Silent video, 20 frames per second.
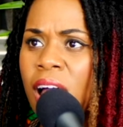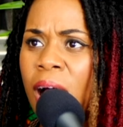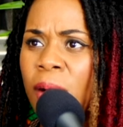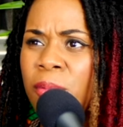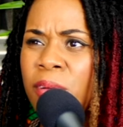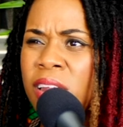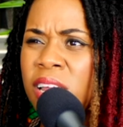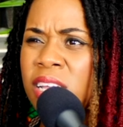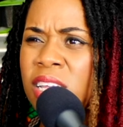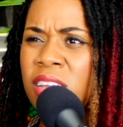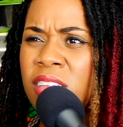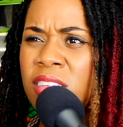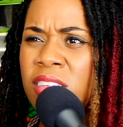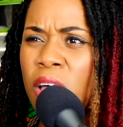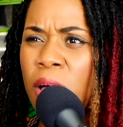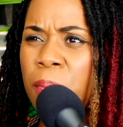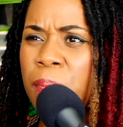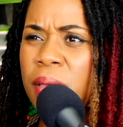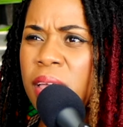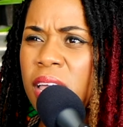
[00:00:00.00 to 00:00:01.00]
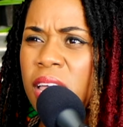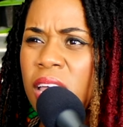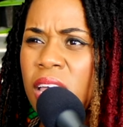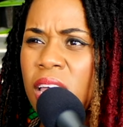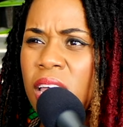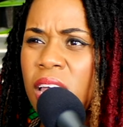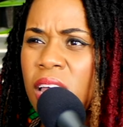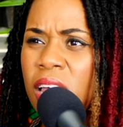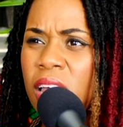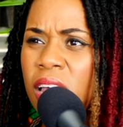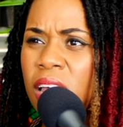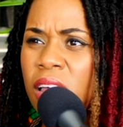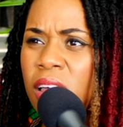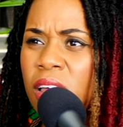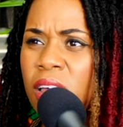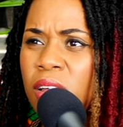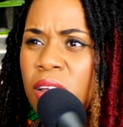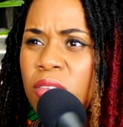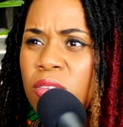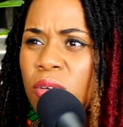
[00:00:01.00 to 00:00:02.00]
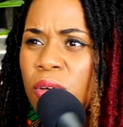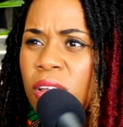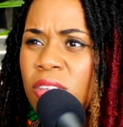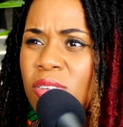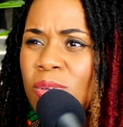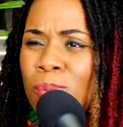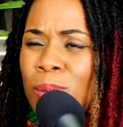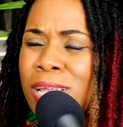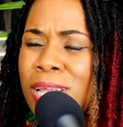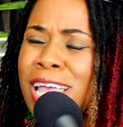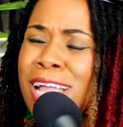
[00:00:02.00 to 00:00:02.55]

I really just don't be doing too much.